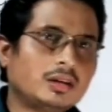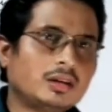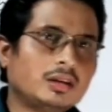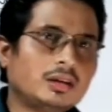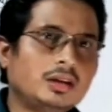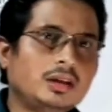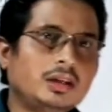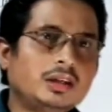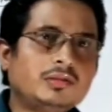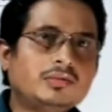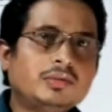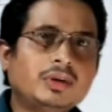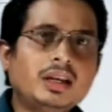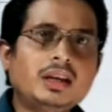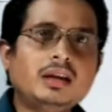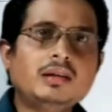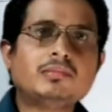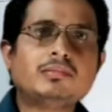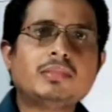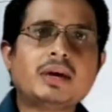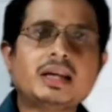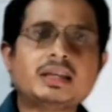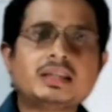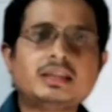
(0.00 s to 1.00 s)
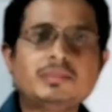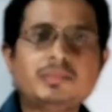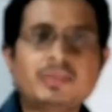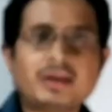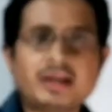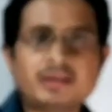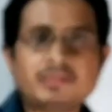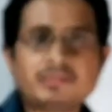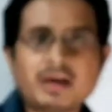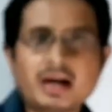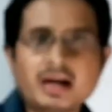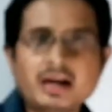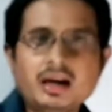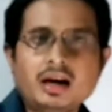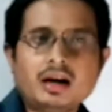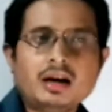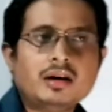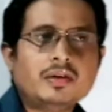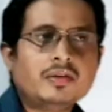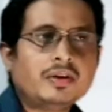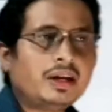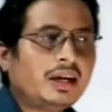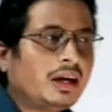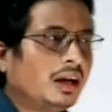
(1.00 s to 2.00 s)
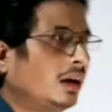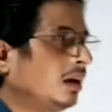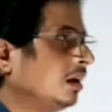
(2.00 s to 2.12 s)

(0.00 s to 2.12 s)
it will multiply by a real